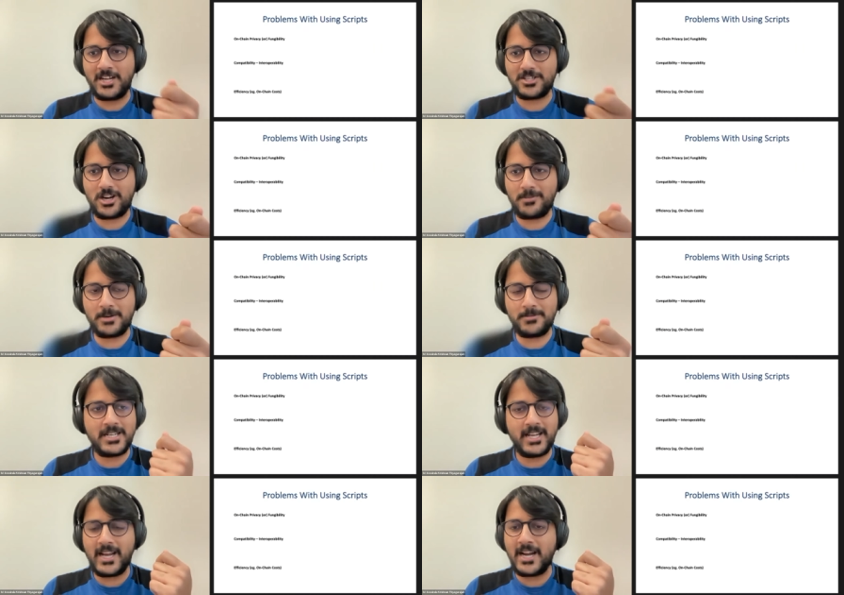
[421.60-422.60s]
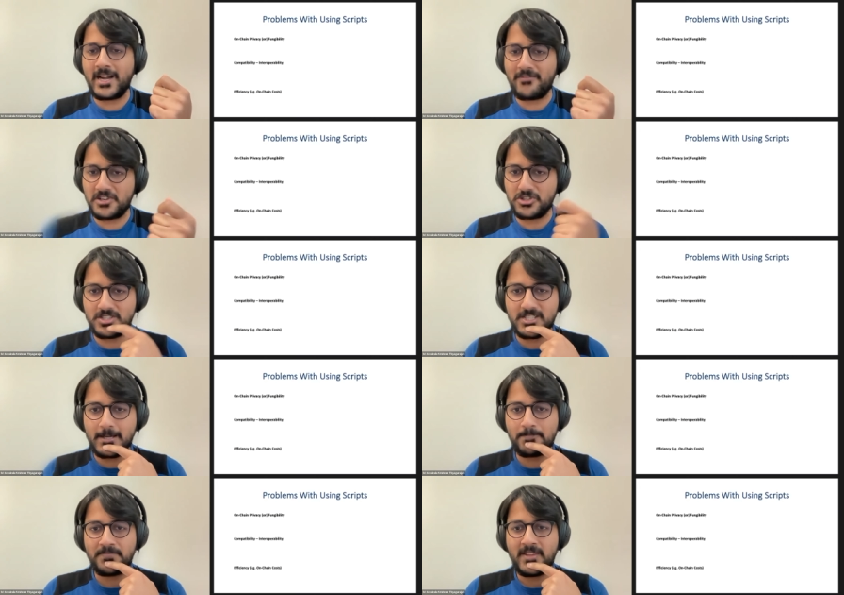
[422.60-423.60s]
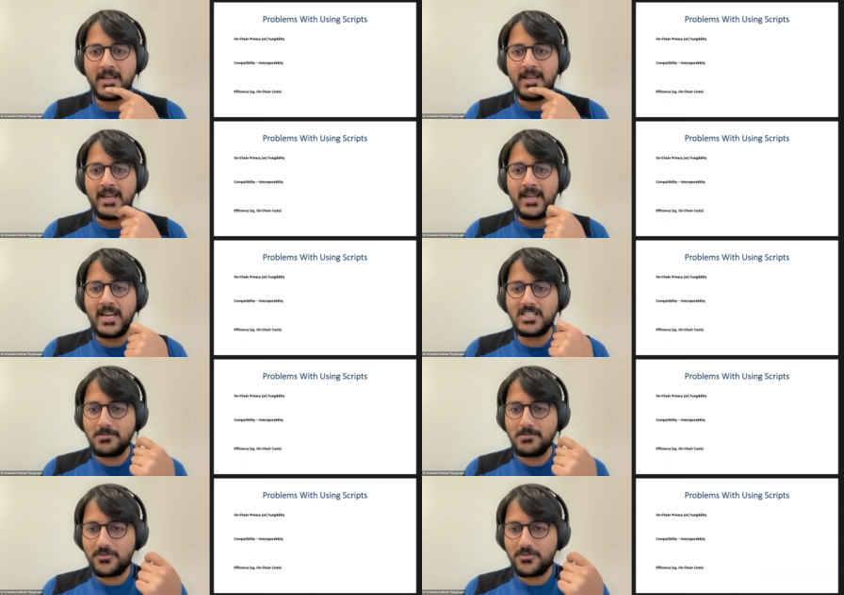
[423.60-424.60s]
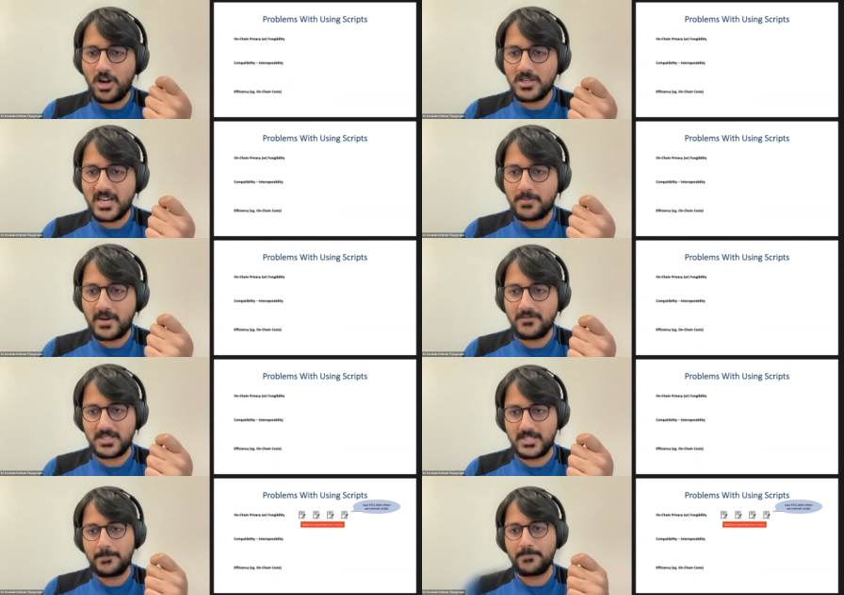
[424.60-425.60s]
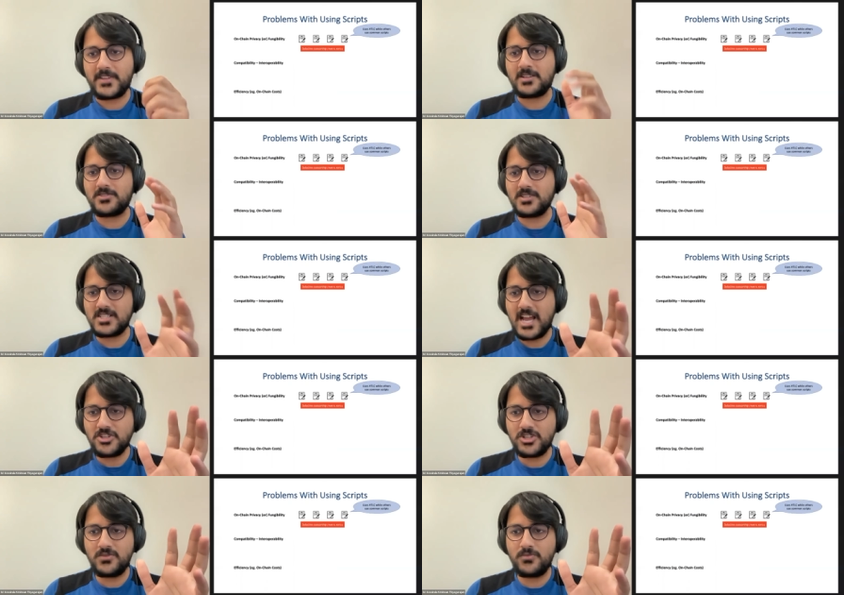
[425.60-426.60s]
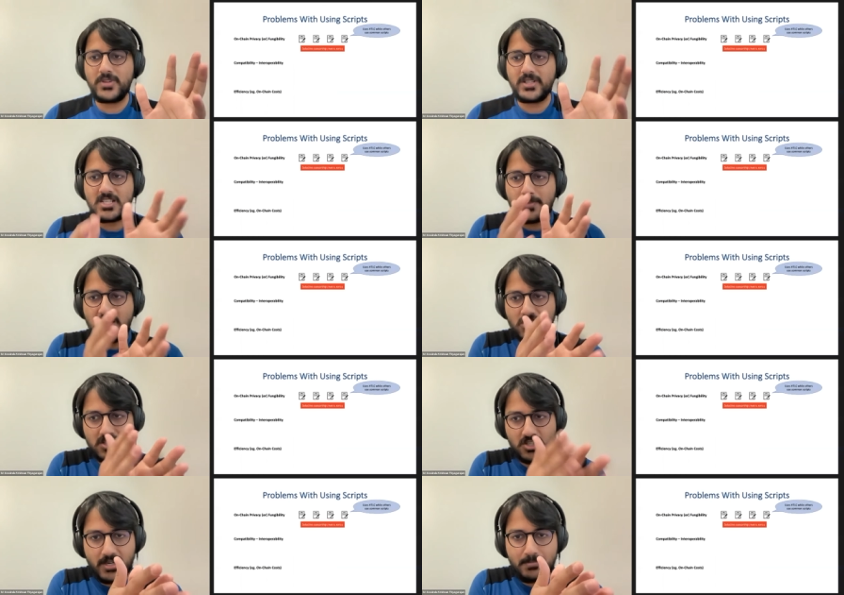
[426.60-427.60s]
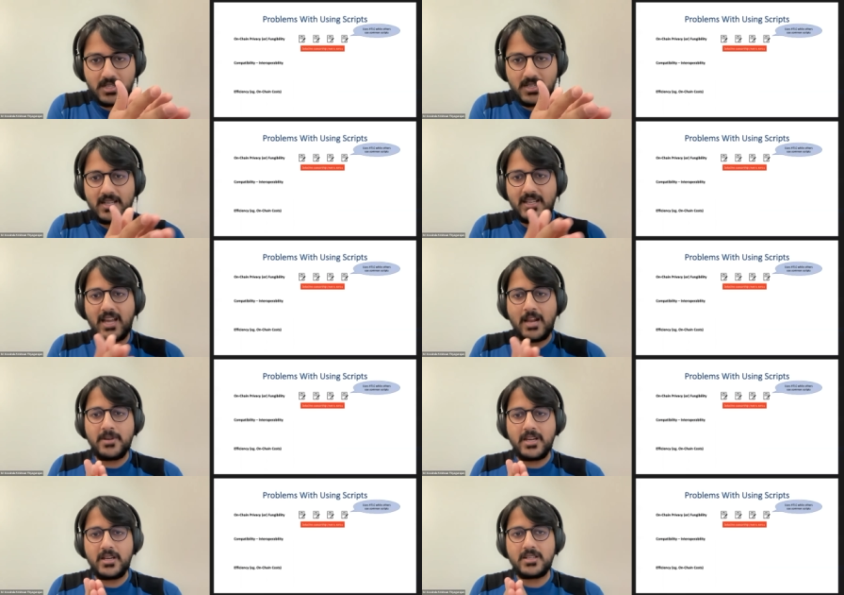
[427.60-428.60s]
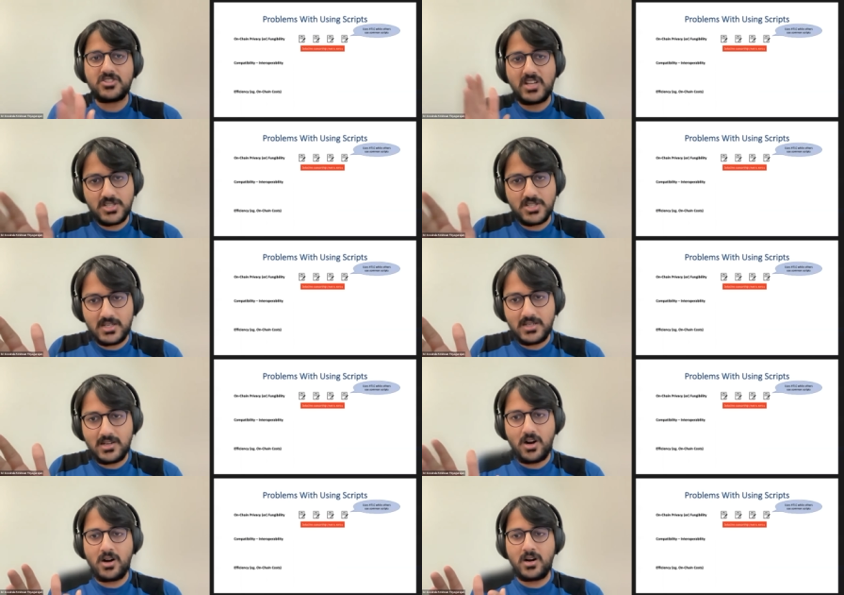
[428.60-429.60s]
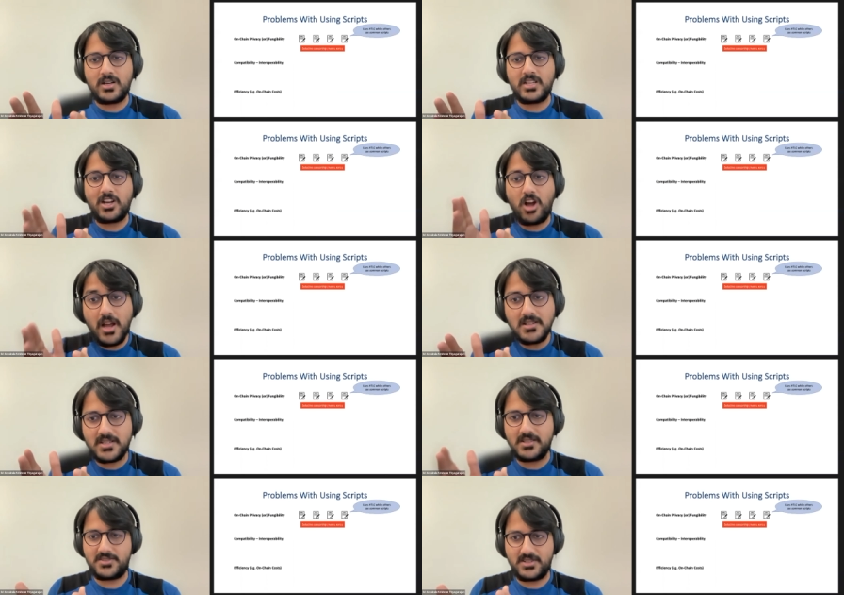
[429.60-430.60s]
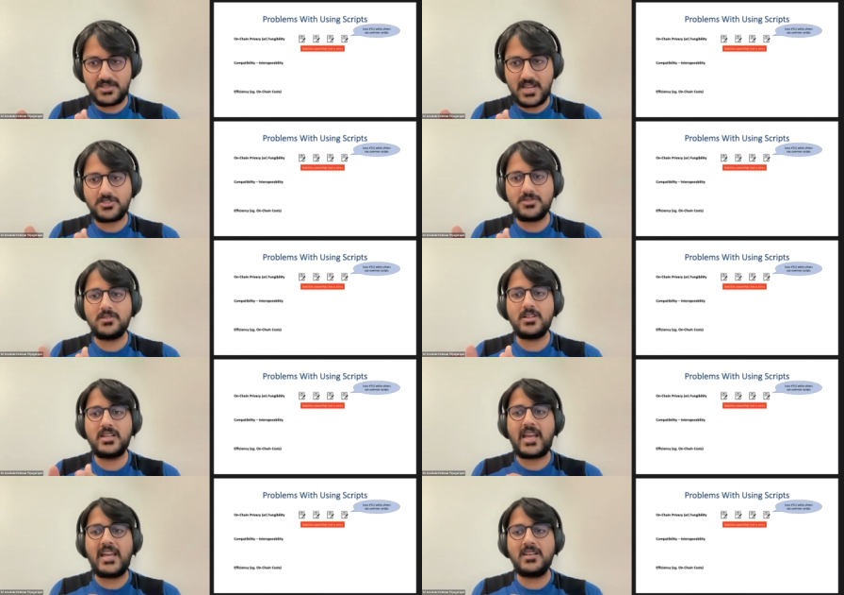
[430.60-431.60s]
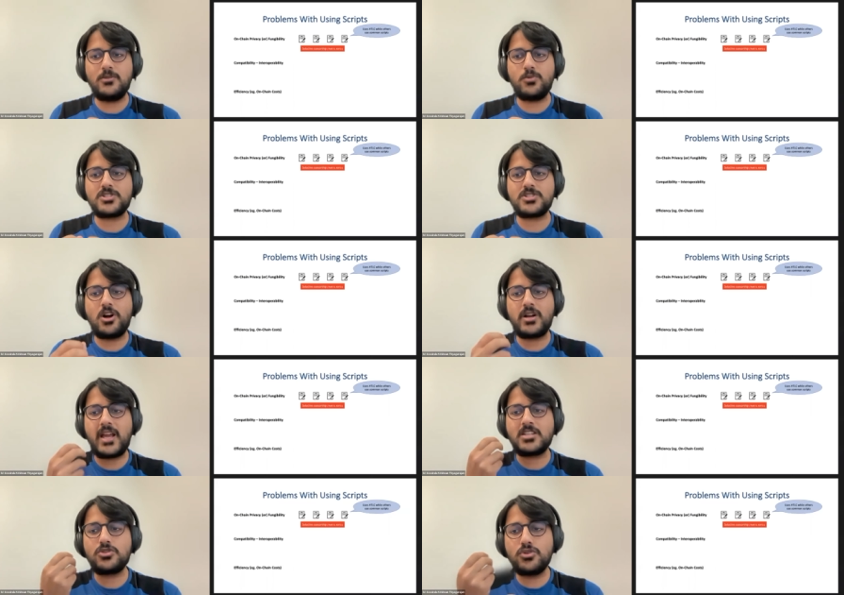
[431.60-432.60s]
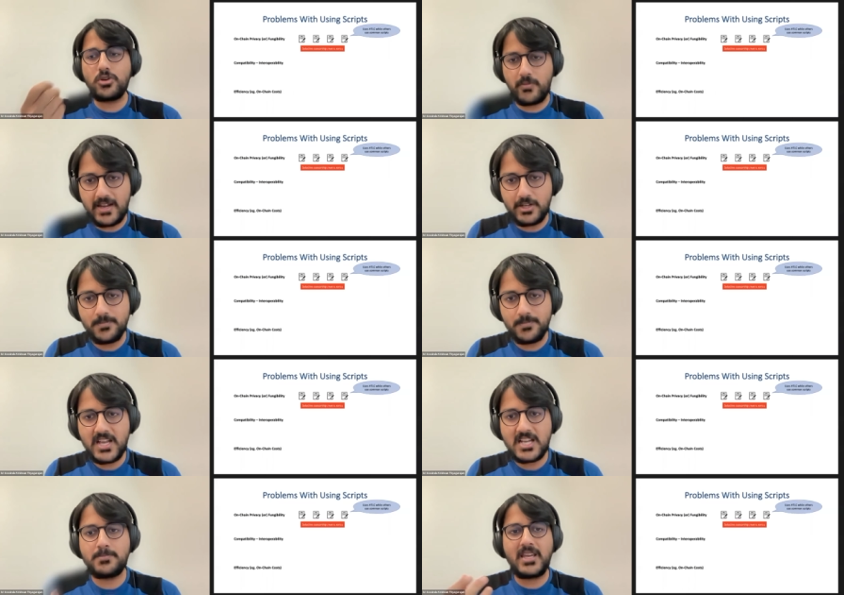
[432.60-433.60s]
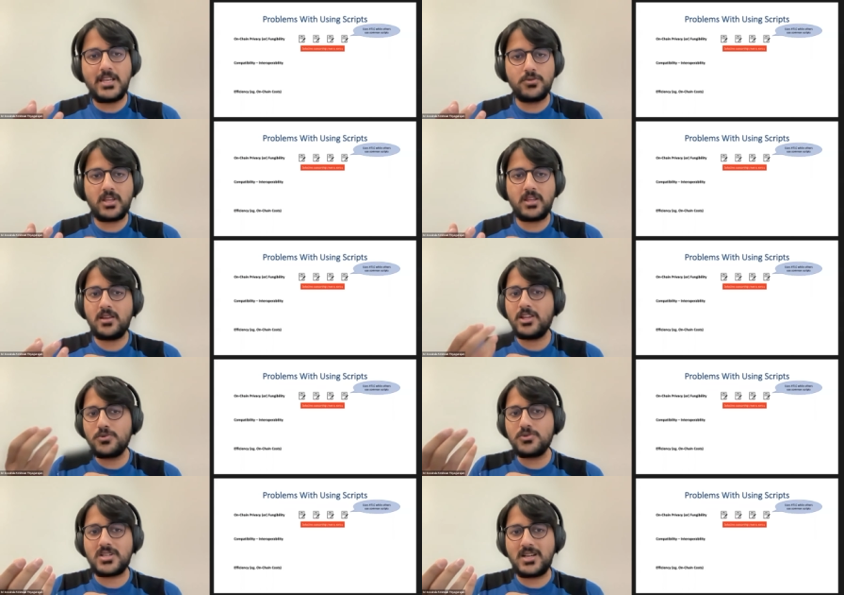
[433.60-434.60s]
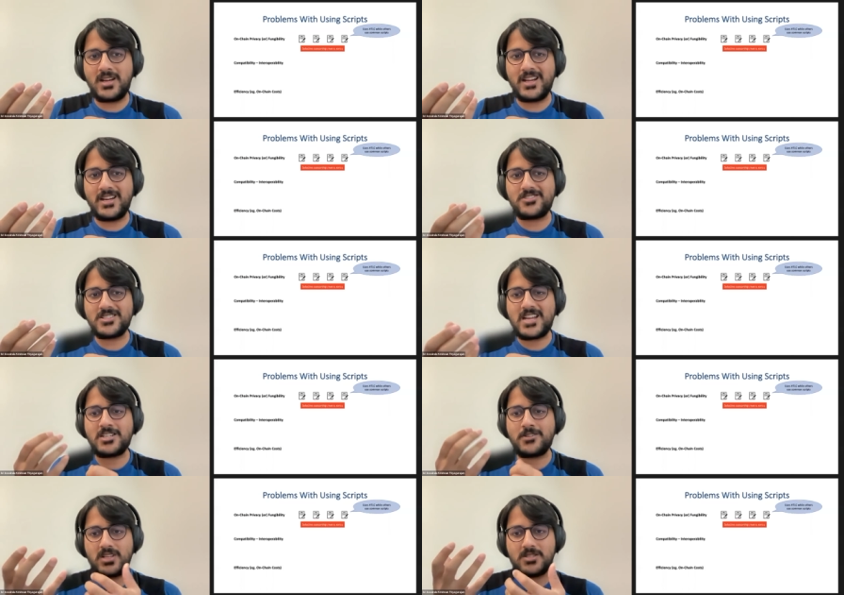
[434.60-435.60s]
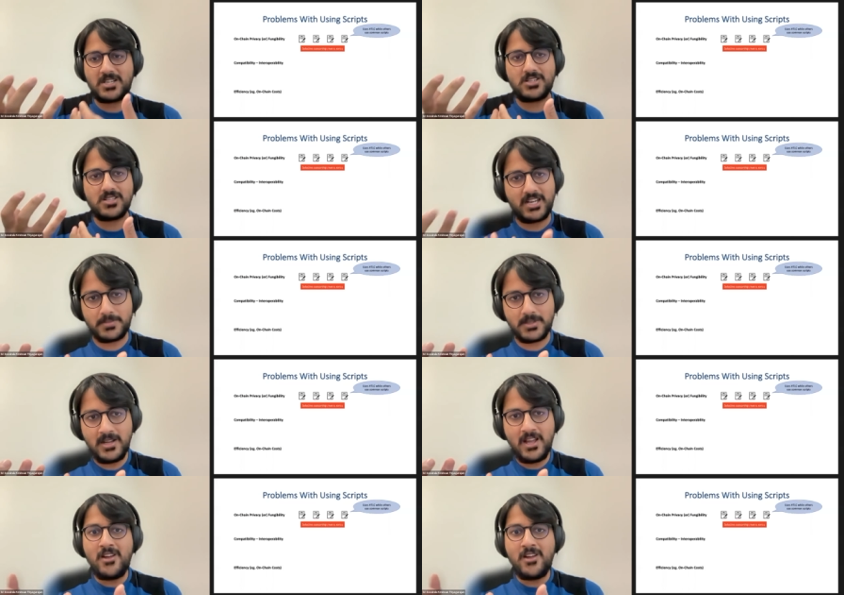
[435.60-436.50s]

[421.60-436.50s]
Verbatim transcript: interoperability, and efficiency. In terms of on chain privacy, a transaction with a special script can be censored, or the coins in this transaction gain what is called a pseudo value as being used uh, in a transaction with a special script,